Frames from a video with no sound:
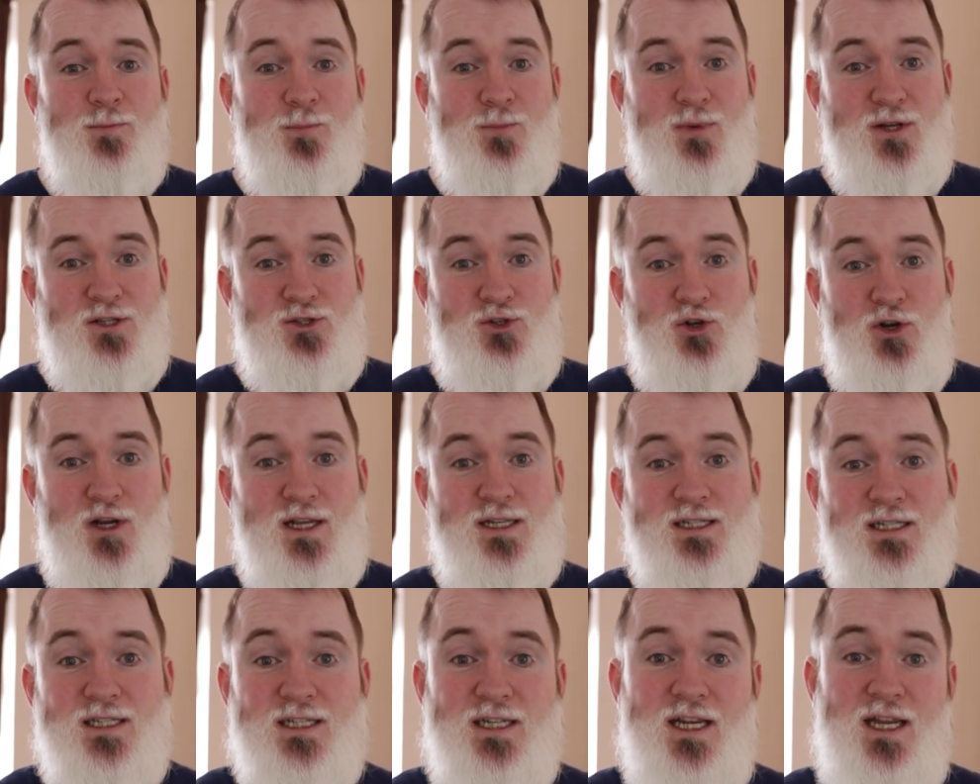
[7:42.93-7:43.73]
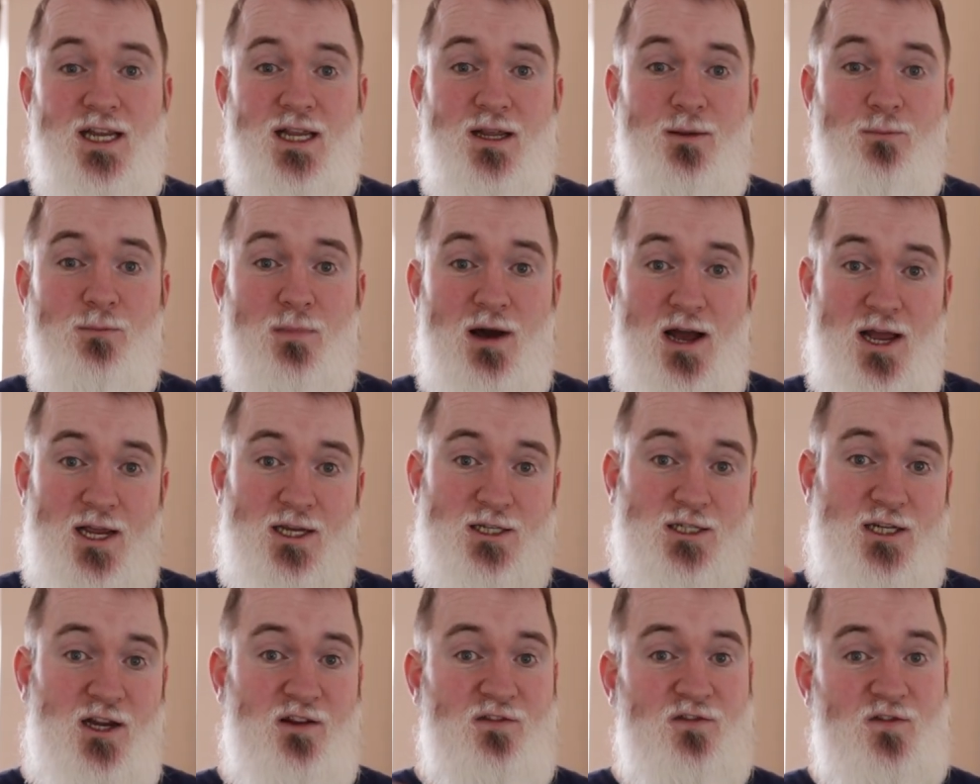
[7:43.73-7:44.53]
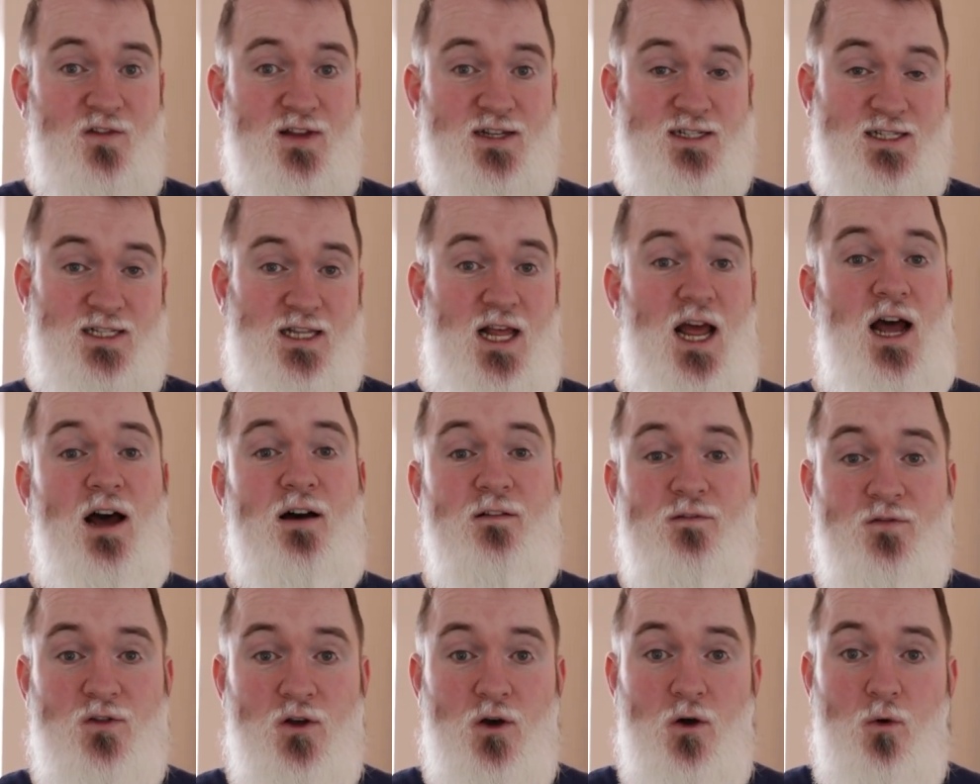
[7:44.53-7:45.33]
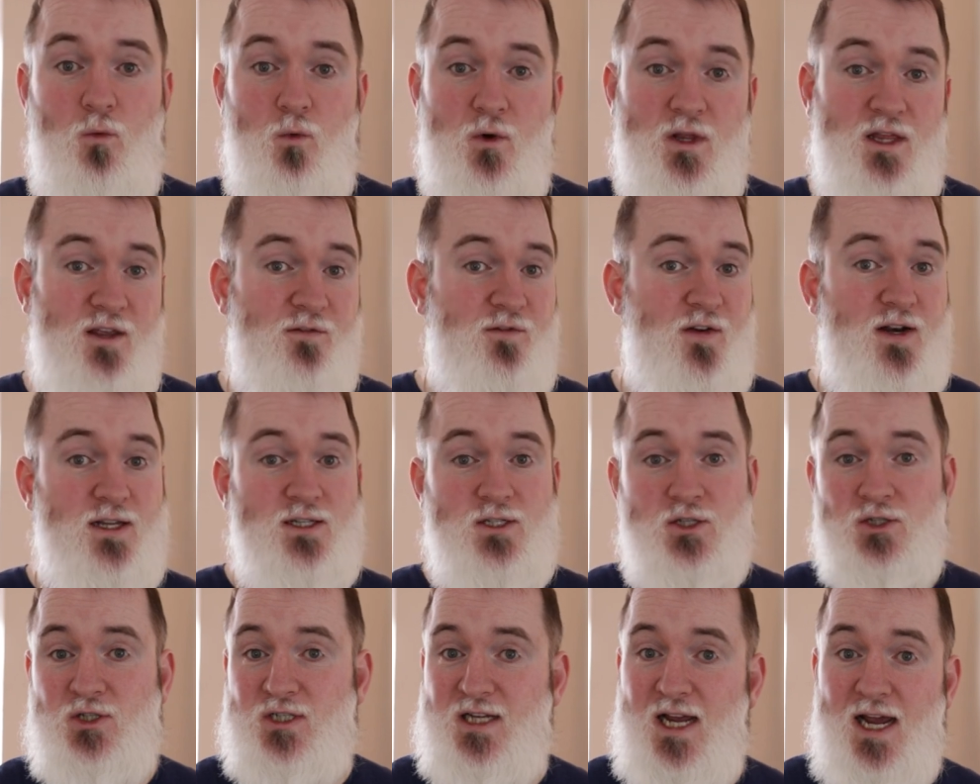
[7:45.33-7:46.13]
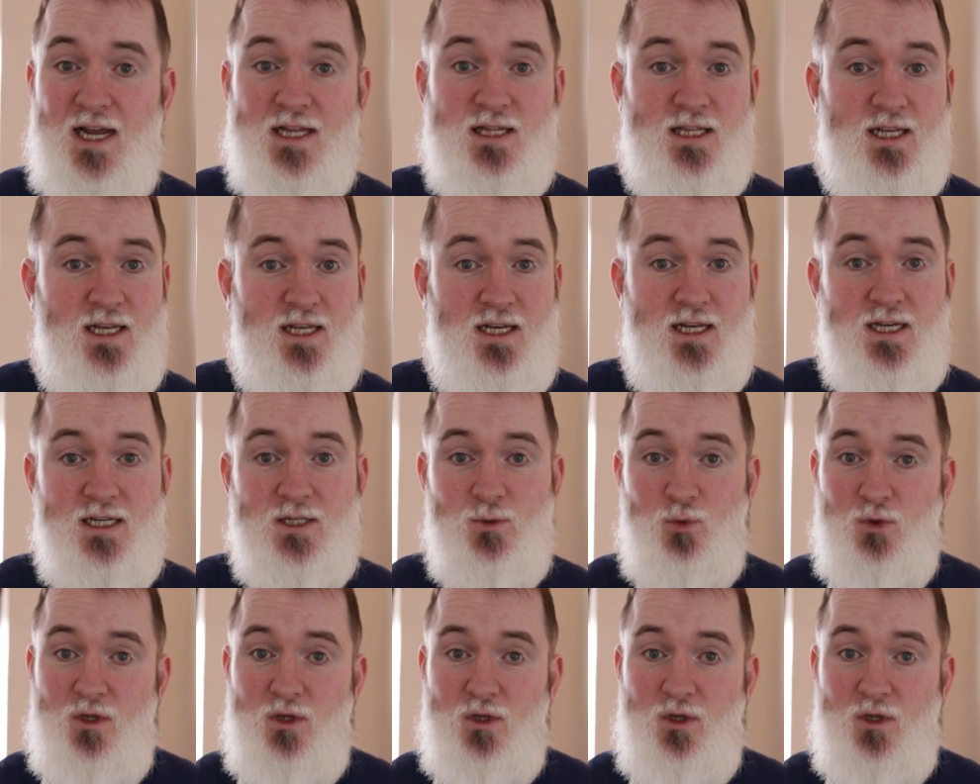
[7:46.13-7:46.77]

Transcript: but you can see my achievements that I have done with different societies,